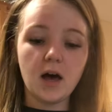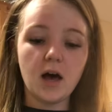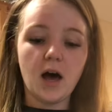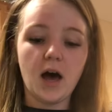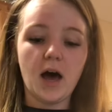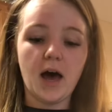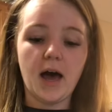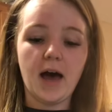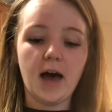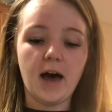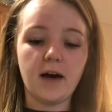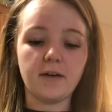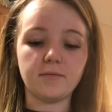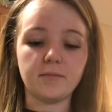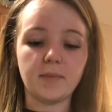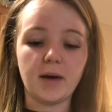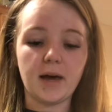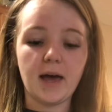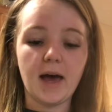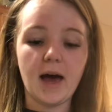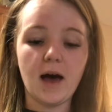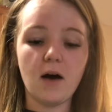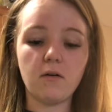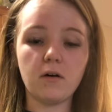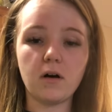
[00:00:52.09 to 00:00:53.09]
I have my
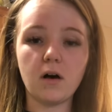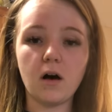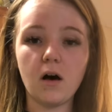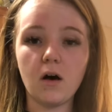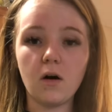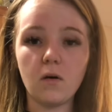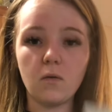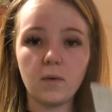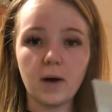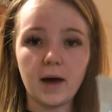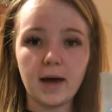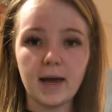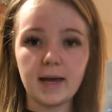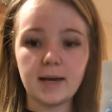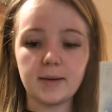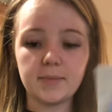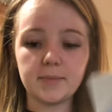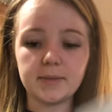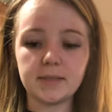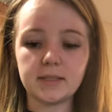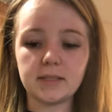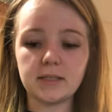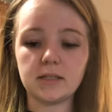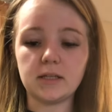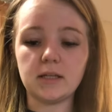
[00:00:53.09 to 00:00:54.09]
alcohol wipes,
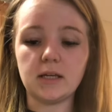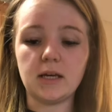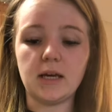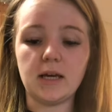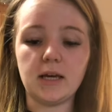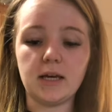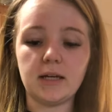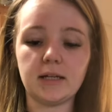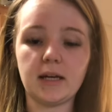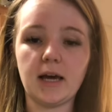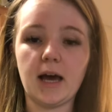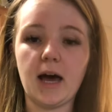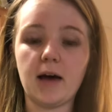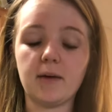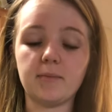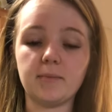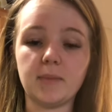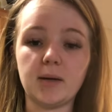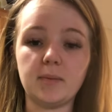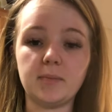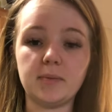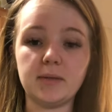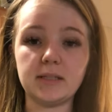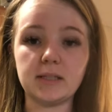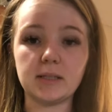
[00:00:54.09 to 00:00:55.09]
and I have
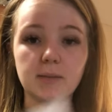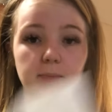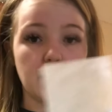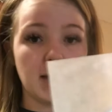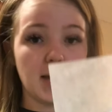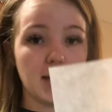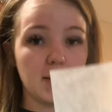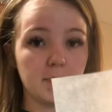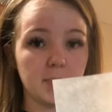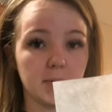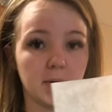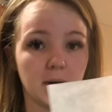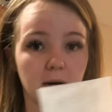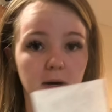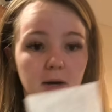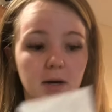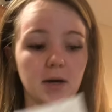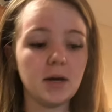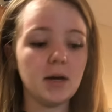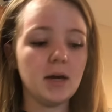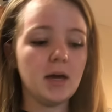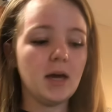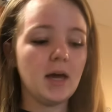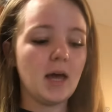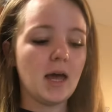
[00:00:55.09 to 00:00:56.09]
my piece of paper,
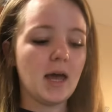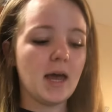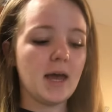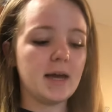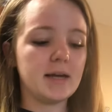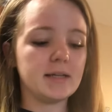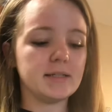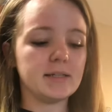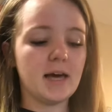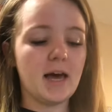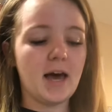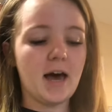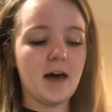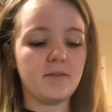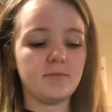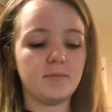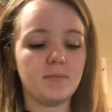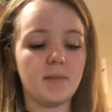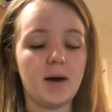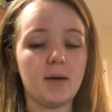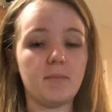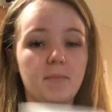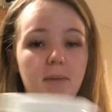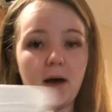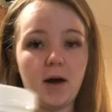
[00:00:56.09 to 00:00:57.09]
and I have
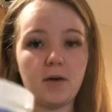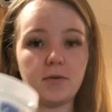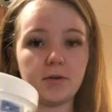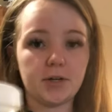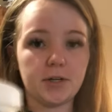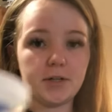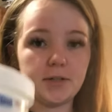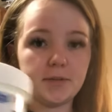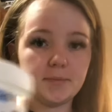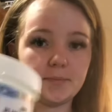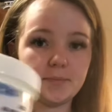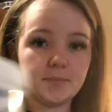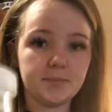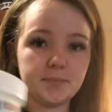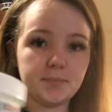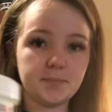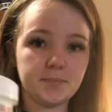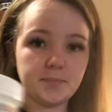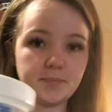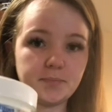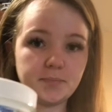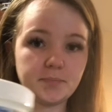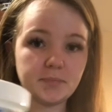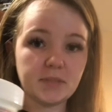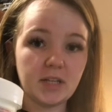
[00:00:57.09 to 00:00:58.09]
my powder
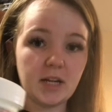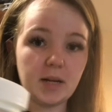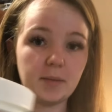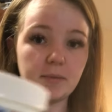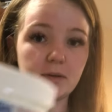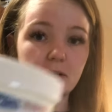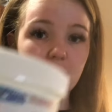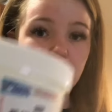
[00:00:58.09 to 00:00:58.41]
that I'm going